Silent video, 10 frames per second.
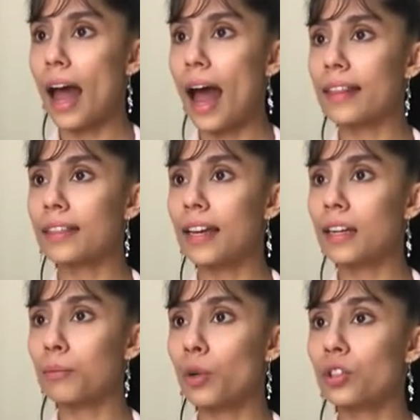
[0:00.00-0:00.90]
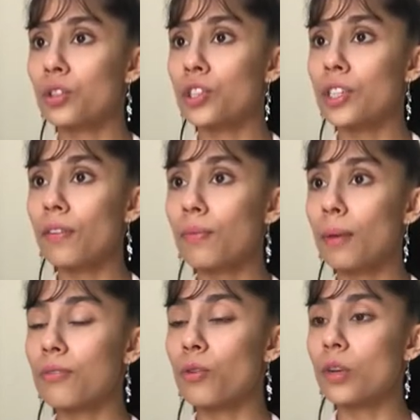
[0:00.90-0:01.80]
And then I'm going to shift
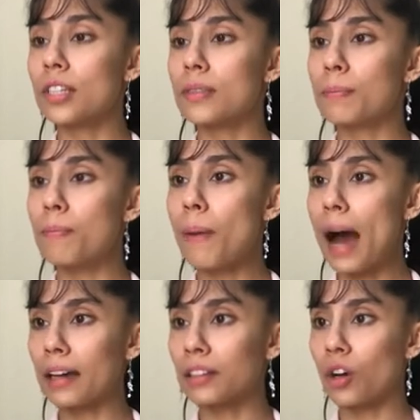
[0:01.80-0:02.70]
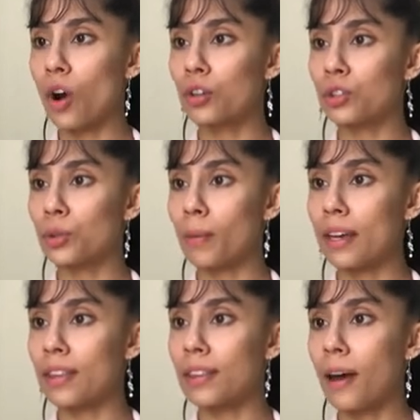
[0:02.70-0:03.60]
my focus back onto
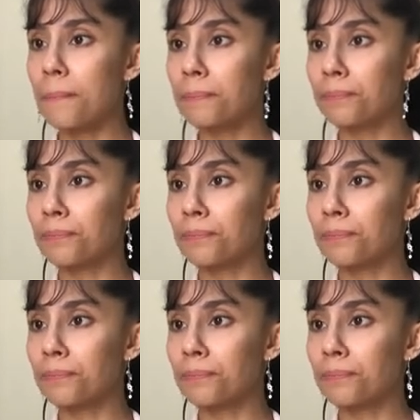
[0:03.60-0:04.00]
my thumb